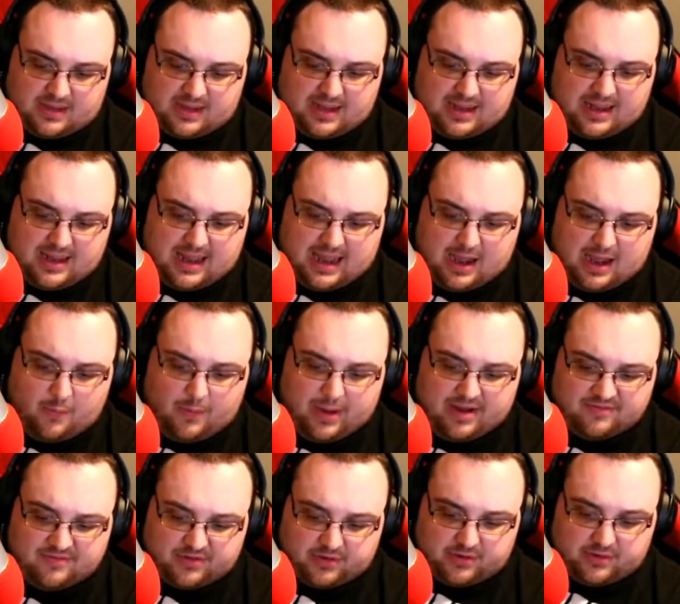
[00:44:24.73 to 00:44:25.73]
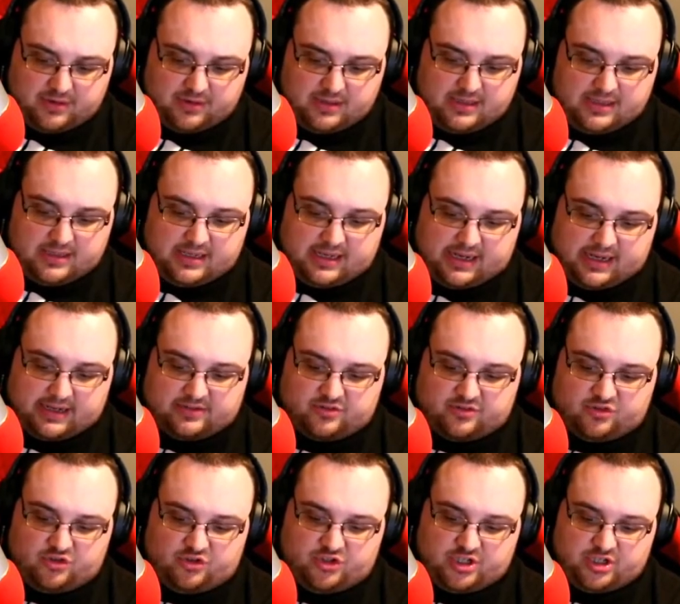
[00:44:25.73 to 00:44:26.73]
However,
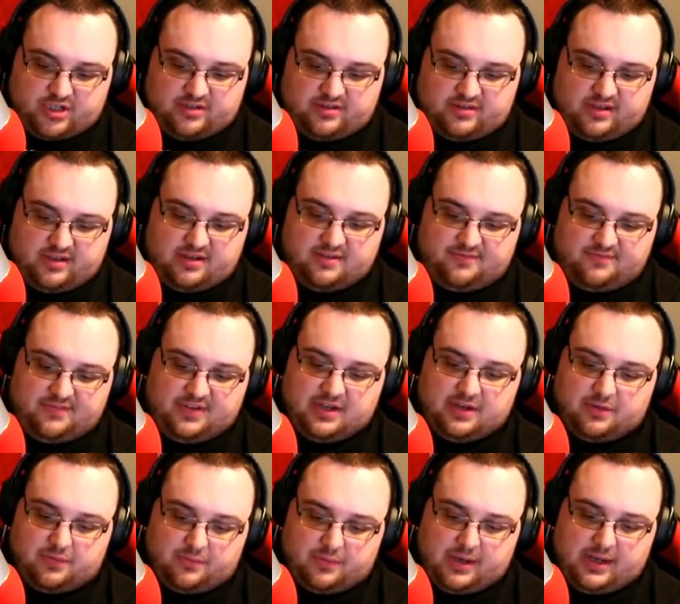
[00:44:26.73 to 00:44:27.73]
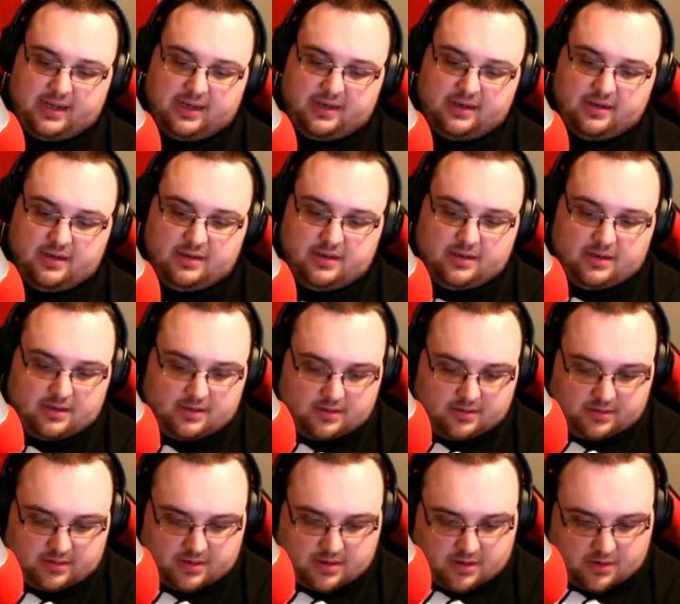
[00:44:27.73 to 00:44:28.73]
it just didn't feel right.
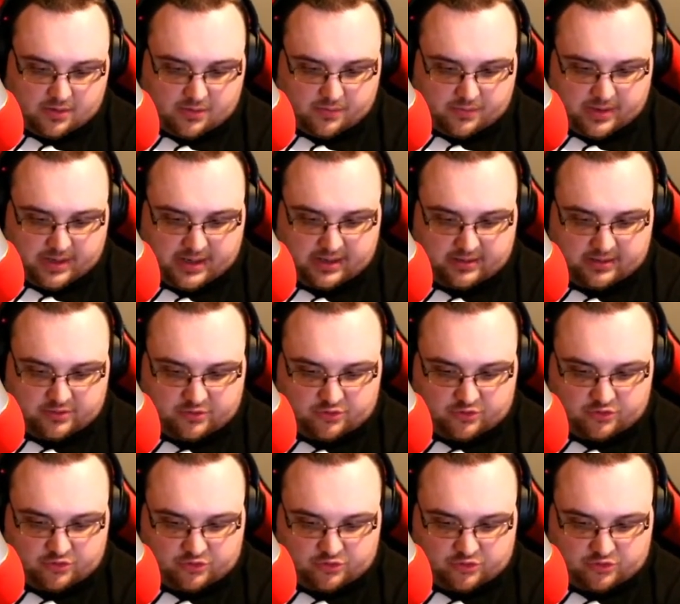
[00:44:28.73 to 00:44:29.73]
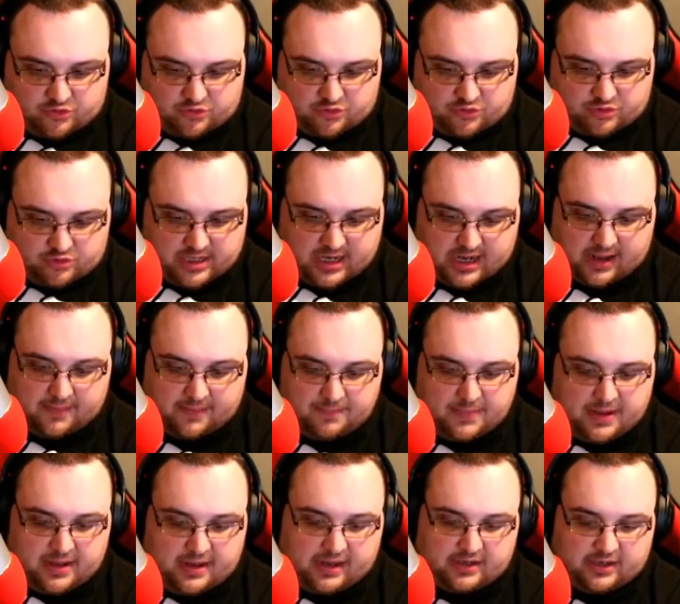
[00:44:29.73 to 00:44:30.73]
No, wait. Yeah.
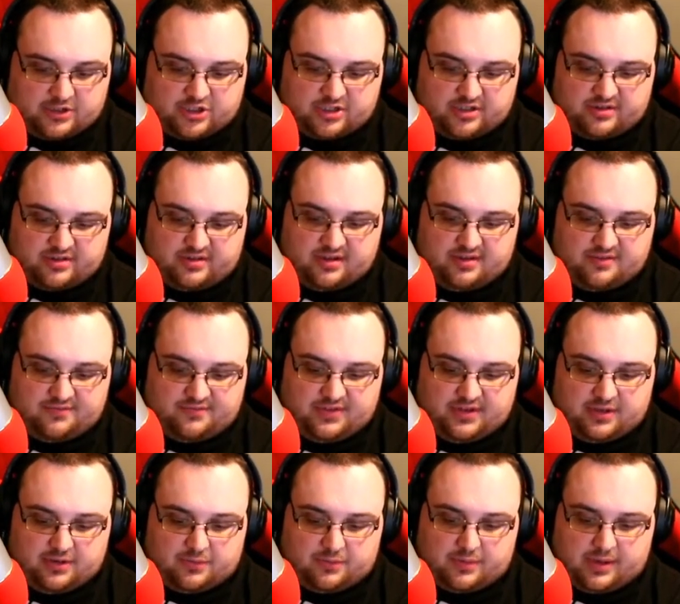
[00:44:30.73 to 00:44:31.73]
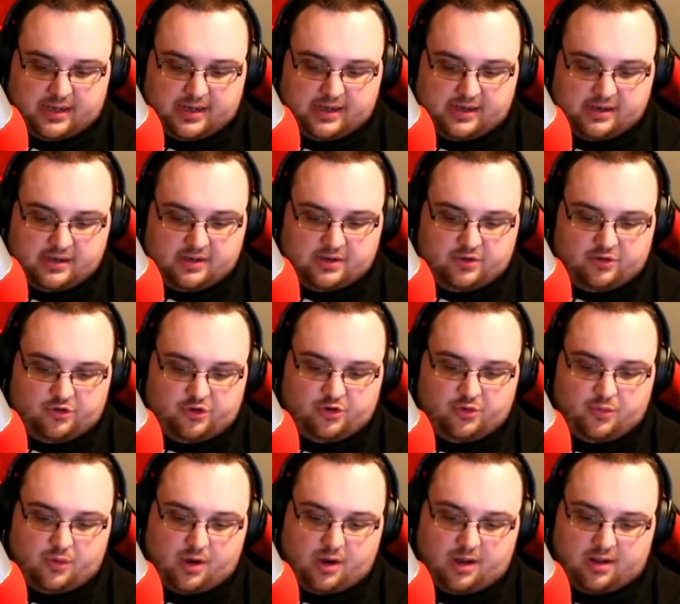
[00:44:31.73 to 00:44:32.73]
It just didn't feel right
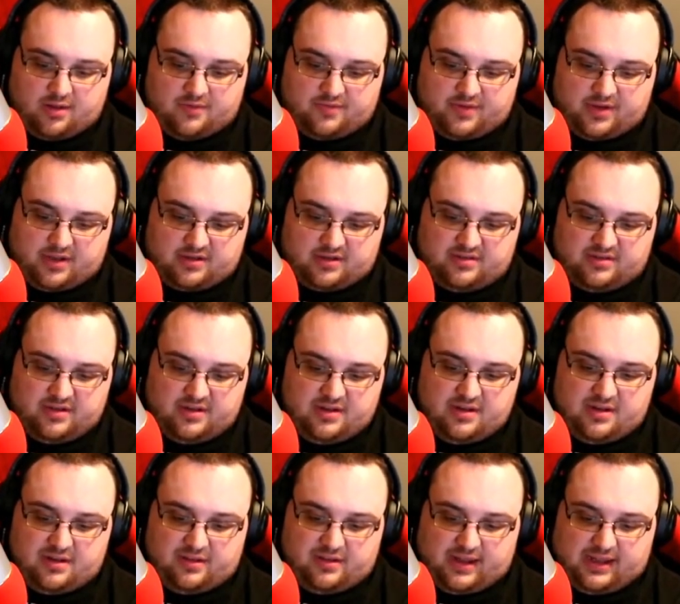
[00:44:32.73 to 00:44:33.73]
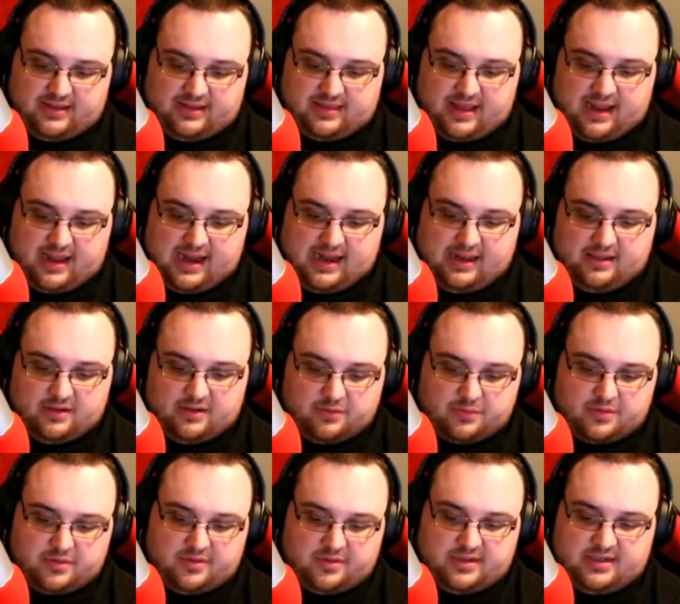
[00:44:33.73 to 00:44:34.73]
to all of us, like the Halo
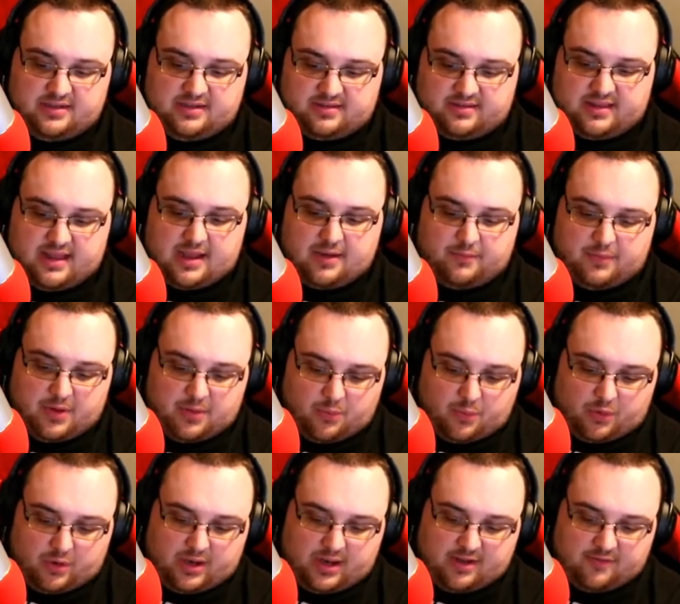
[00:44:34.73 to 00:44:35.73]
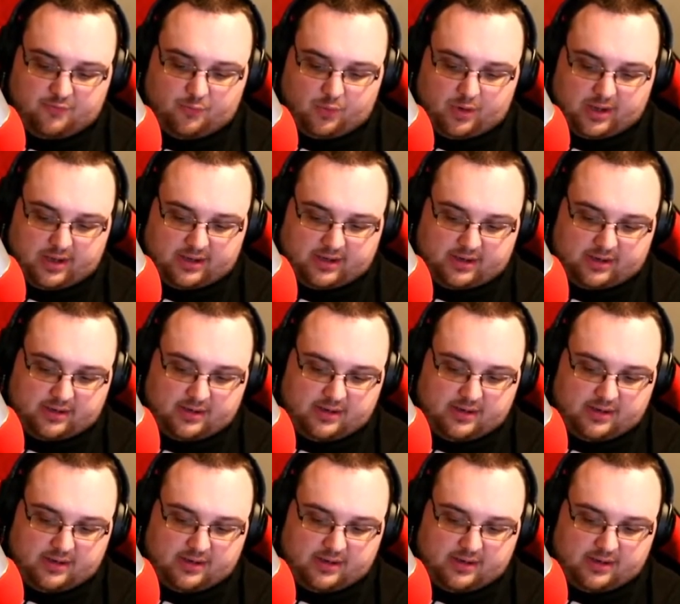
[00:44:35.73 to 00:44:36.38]
release that we would have wanted.